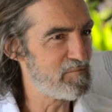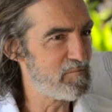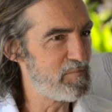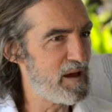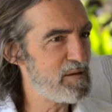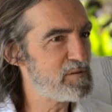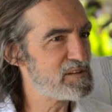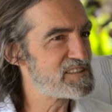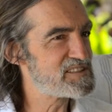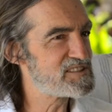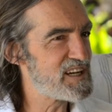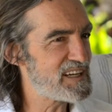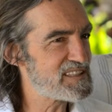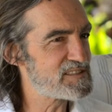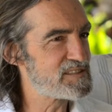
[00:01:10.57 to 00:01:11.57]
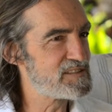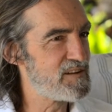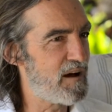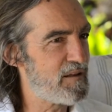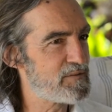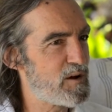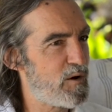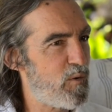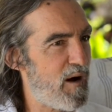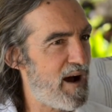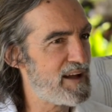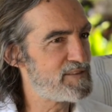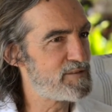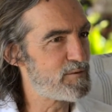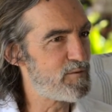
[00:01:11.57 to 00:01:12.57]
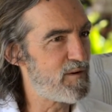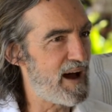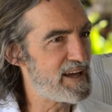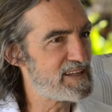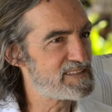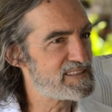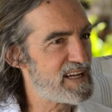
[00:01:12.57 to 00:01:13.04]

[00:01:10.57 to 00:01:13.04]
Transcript: Maybe it's just not quite the right